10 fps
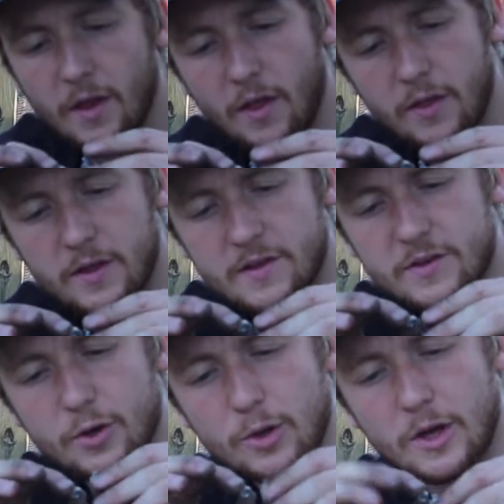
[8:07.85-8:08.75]
these
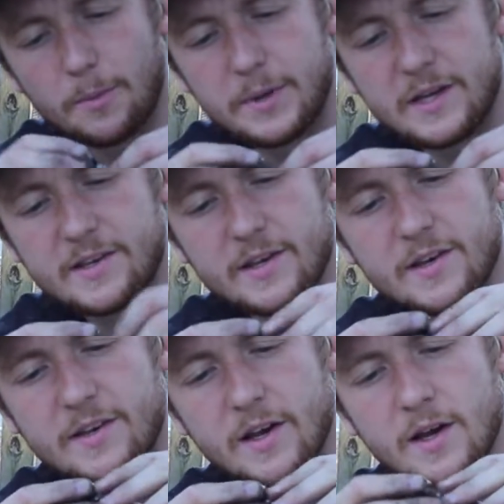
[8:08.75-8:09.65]
2 little
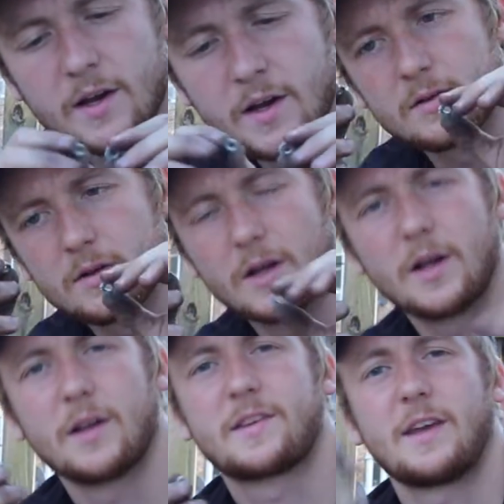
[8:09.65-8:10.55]
pieces,
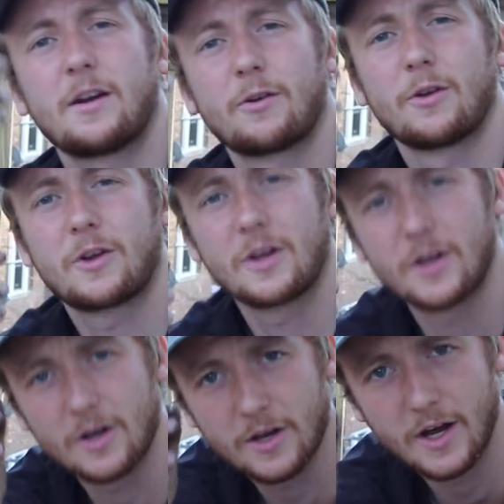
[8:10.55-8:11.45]
a standard looking
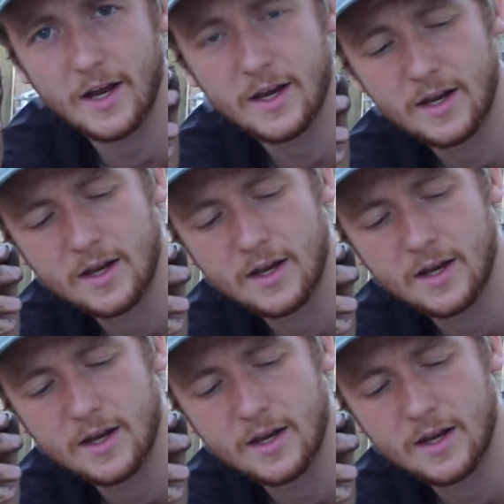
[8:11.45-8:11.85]
little nut,